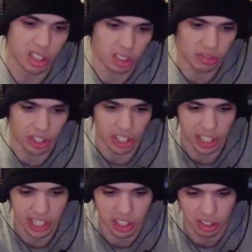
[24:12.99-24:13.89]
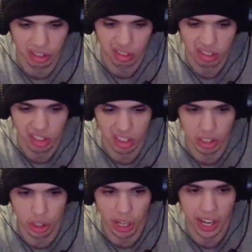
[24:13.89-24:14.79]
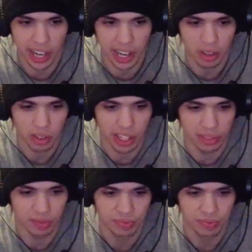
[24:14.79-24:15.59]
just for the collection to try it out. And